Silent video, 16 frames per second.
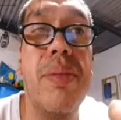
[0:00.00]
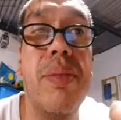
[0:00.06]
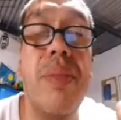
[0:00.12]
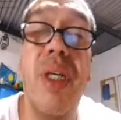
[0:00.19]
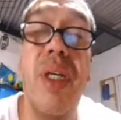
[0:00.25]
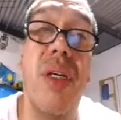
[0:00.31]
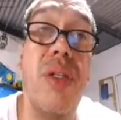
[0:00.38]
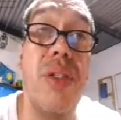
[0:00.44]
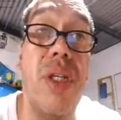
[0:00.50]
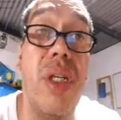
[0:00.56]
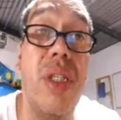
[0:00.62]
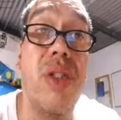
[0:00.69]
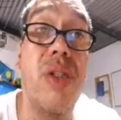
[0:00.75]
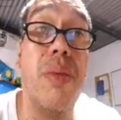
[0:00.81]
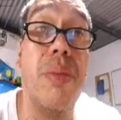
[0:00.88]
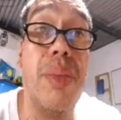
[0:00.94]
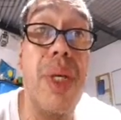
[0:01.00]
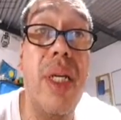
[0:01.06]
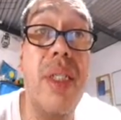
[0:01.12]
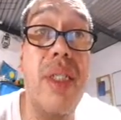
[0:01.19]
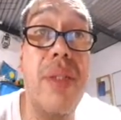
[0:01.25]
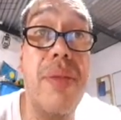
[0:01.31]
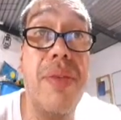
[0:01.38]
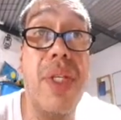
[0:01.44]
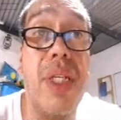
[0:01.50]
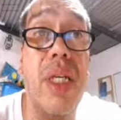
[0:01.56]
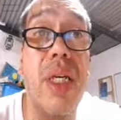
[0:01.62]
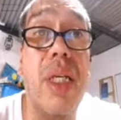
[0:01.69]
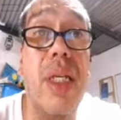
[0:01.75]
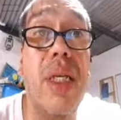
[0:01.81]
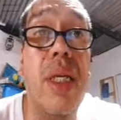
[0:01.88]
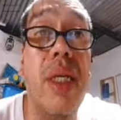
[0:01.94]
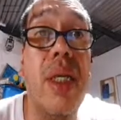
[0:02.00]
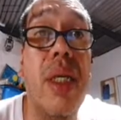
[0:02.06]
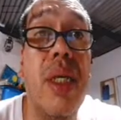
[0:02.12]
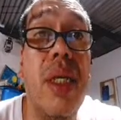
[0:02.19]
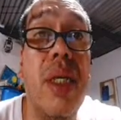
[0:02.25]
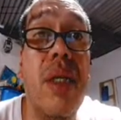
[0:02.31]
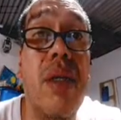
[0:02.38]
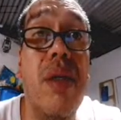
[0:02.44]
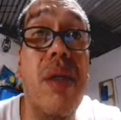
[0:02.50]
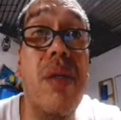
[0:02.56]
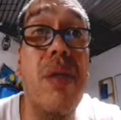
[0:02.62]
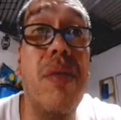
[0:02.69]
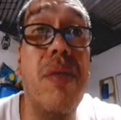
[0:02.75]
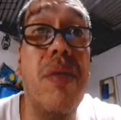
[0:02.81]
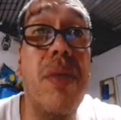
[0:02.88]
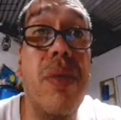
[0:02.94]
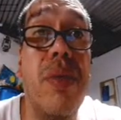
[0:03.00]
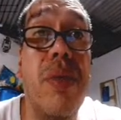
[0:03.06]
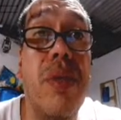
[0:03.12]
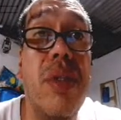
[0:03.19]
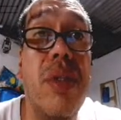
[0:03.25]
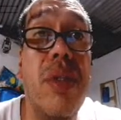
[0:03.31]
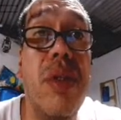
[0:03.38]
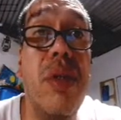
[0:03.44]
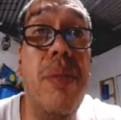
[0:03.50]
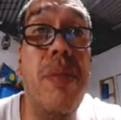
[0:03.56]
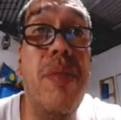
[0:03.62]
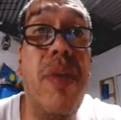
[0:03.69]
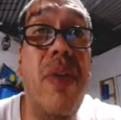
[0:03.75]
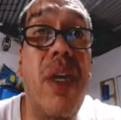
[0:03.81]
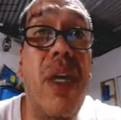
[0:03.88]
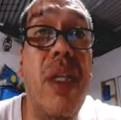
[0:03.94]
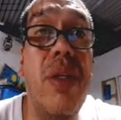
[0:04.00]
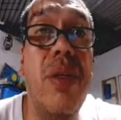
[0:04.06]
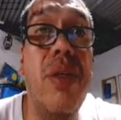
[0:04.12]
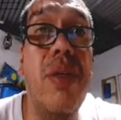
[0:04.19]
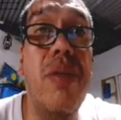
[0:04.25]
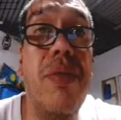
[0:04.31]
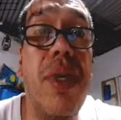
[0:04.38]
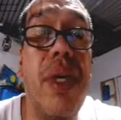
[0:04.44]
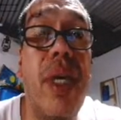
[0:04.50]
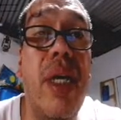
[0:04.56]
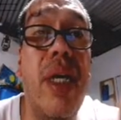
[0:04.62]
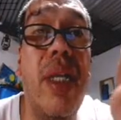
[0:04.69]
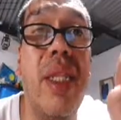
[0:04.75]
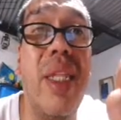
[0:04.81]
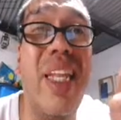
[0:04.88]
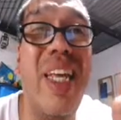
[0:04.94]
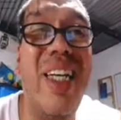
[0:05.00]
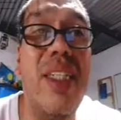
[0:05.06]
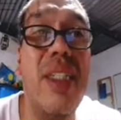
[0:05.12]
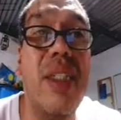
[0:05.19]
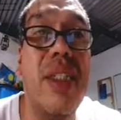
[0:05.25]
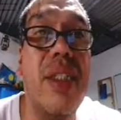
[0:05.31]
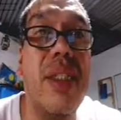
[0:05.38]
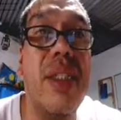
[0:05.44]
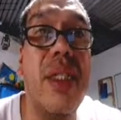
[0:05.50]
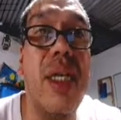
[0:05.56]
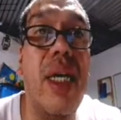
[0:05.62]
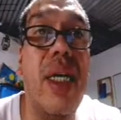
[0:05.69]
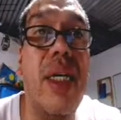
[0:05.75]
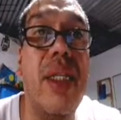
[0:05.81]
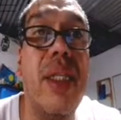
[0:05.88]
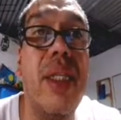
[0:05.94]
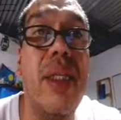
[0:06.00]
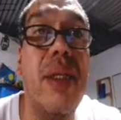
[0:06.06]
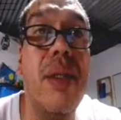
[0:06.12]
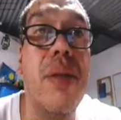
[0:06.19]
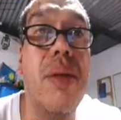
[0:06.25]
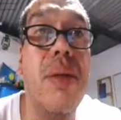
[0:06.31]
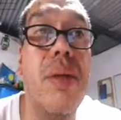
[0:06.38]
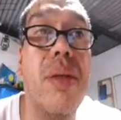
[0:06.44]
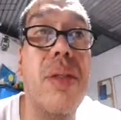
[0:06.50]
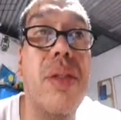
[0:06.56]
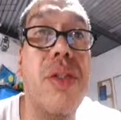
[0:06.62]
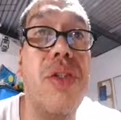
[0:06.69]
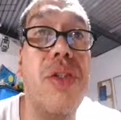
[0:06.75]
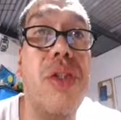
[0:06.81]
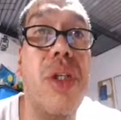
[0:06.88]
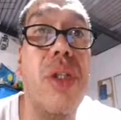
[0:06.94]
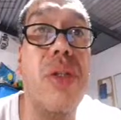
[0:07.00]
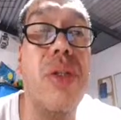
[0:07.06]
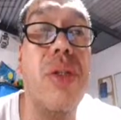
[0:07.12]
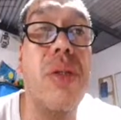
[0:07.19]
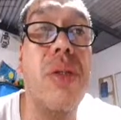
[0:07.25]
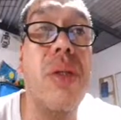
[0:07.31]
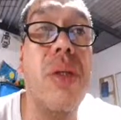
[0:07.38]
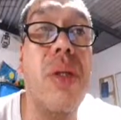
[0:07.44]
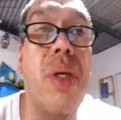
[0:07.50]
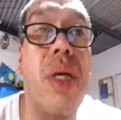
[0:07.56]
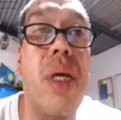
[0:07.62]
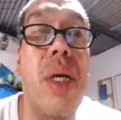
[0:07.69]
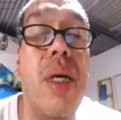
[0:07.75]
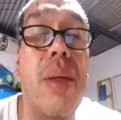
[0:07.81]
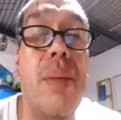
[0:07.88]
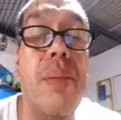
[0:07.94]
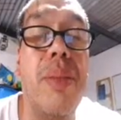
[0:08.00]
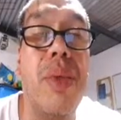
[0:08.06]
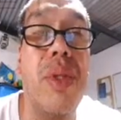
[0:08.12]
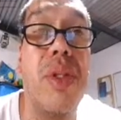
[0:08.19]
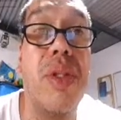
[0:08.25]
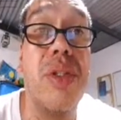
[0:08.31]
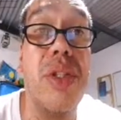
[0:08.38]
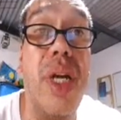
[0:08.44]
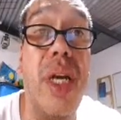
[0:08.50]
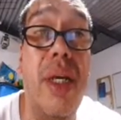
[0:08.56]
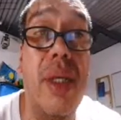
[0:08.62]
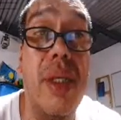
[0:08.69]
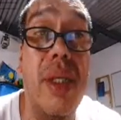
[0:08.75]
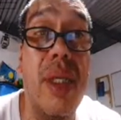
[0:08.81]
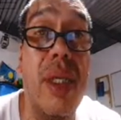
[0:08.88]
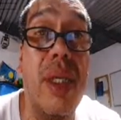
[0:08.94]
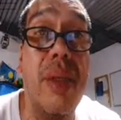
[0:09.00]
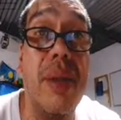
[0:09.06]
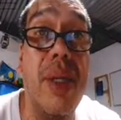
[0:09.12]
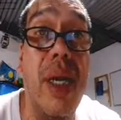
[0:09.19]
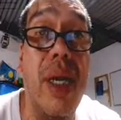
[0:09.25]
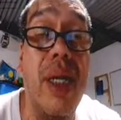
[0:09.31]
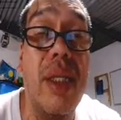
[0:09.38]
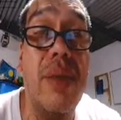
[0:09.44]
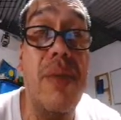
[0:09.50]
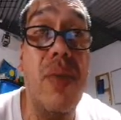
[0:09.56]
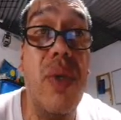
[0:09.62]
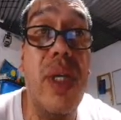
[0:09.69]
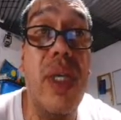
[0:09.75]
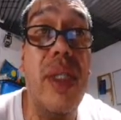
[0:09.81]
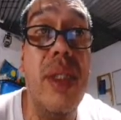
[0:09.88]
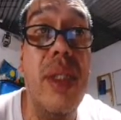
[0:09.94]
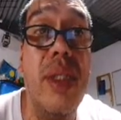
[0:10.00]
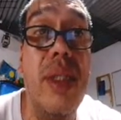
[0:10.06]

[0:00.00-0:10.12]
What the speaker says: because it is compressed vertically. For some value of a less than 0 but greater than -1,